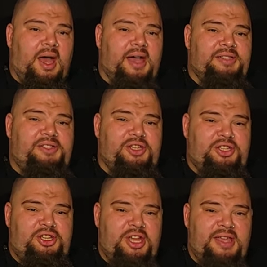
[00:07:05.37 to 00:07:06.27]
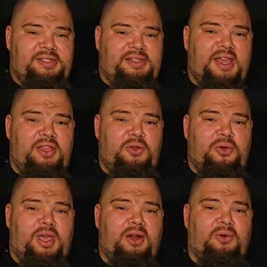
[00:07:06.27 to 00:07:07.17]
I suggest that you
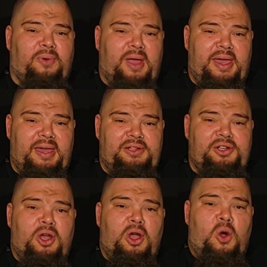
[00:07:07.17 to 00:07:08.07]
get a range